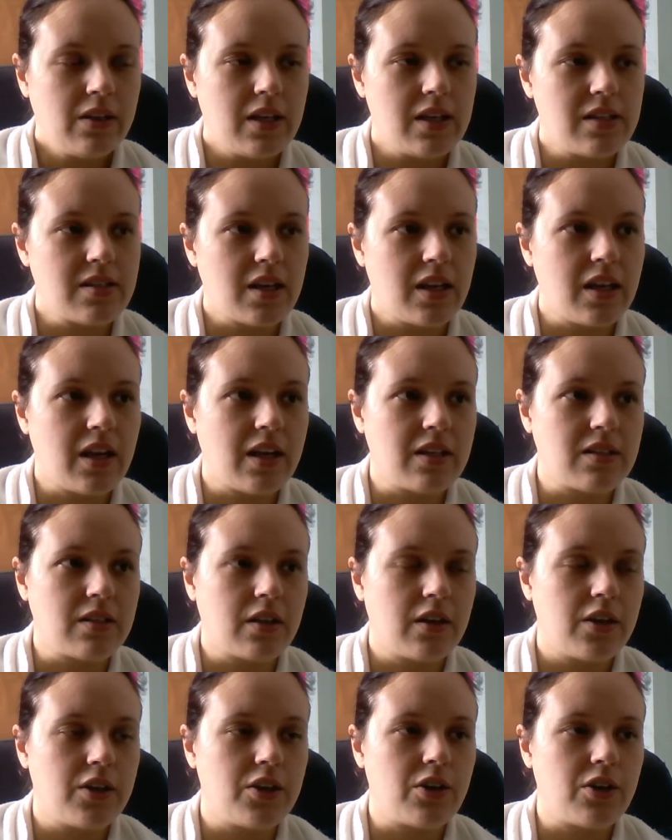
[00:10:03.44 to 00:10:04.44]
they say not to
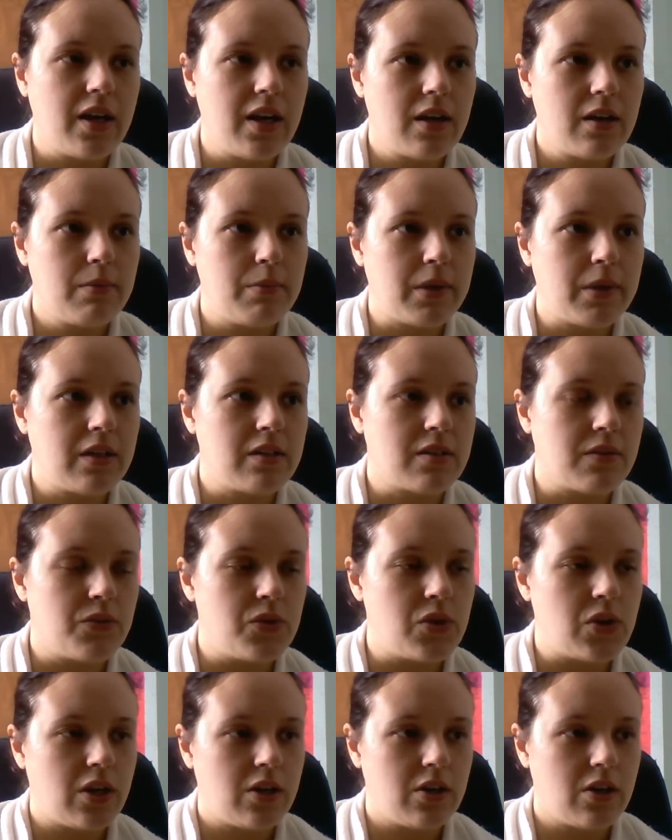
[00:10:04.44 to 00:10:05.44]
cut your hair, because if
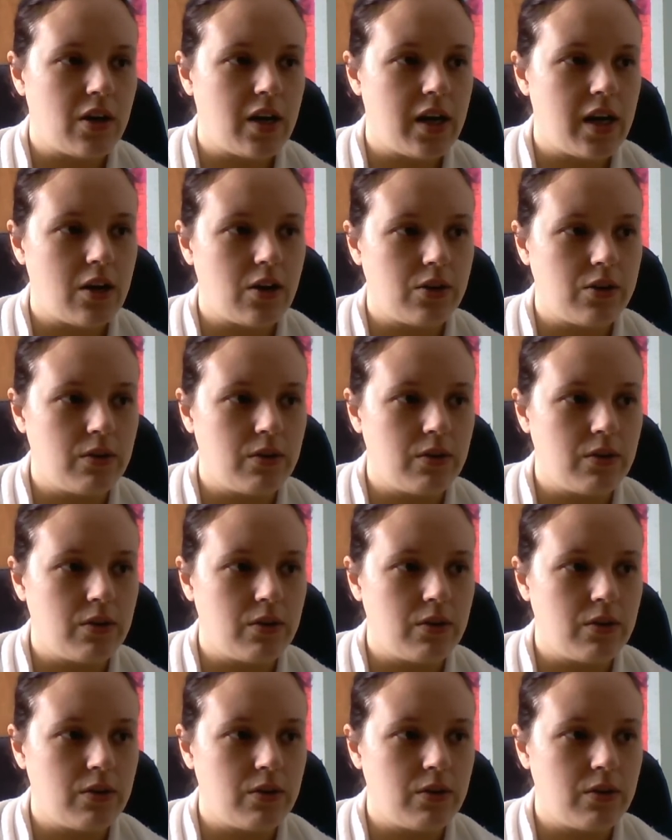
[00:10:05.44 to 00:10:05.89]
you cut your hair,